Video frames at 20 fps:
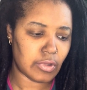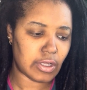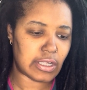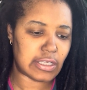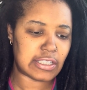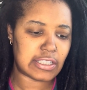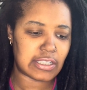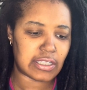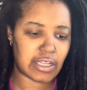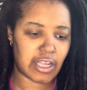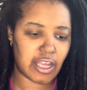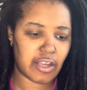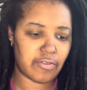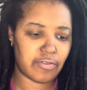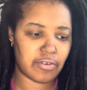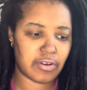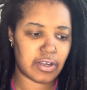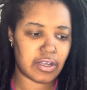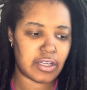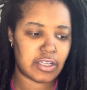
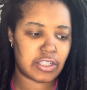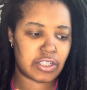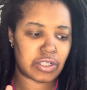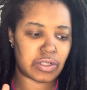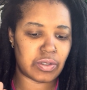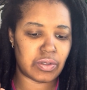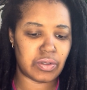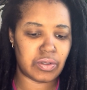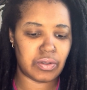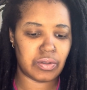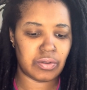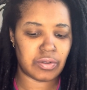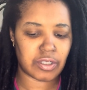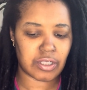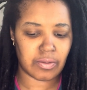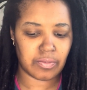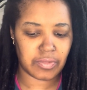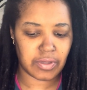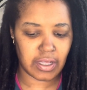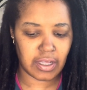slavery to
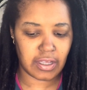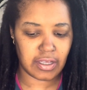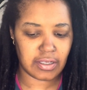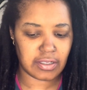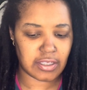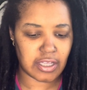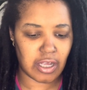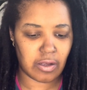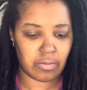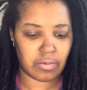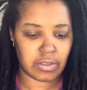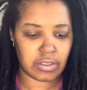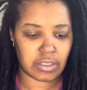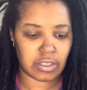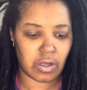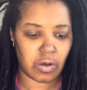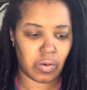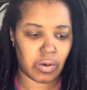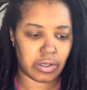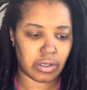some things that was
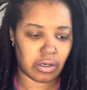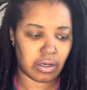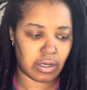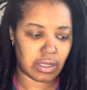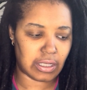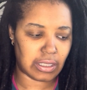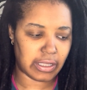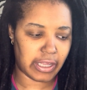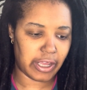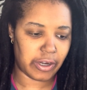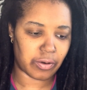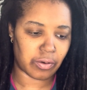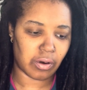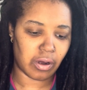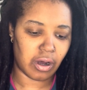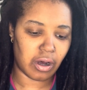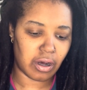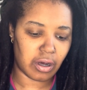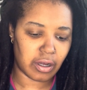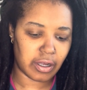going on later
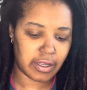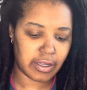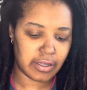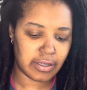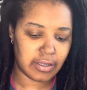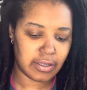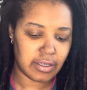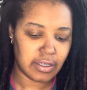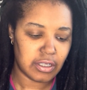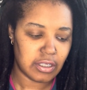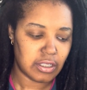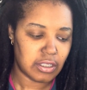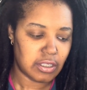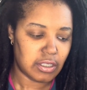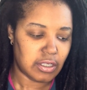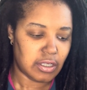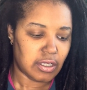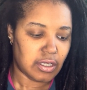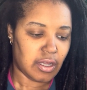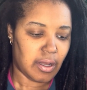on,
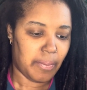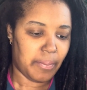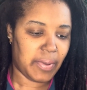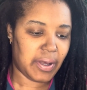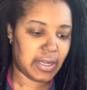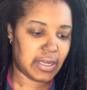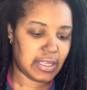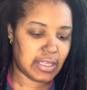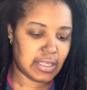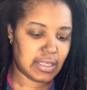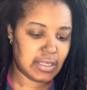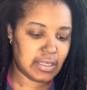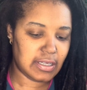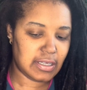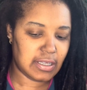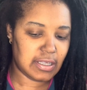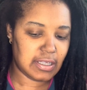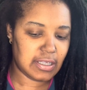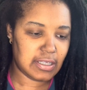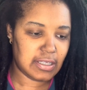but
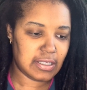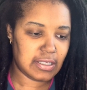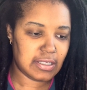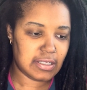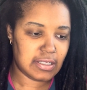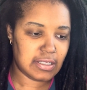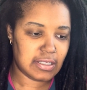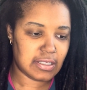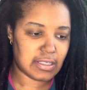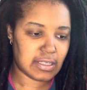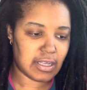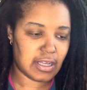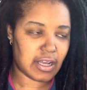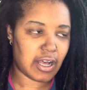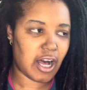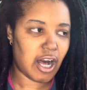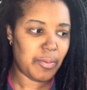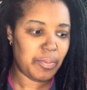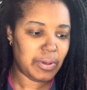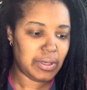it is a
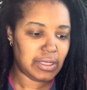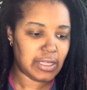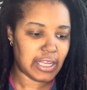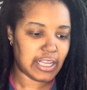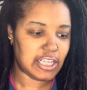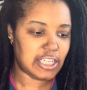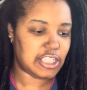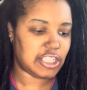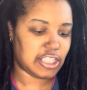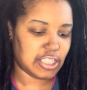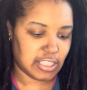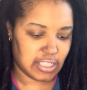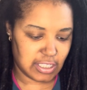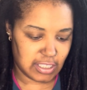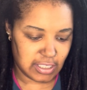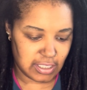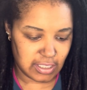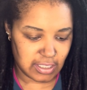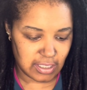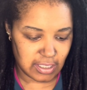
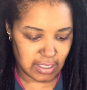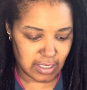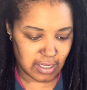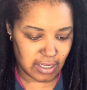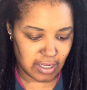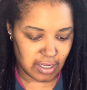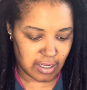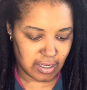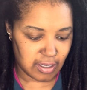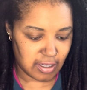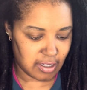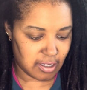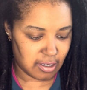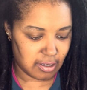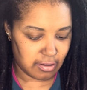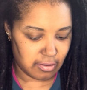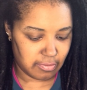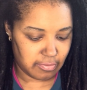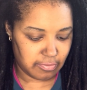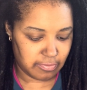compilation
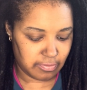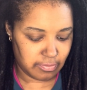of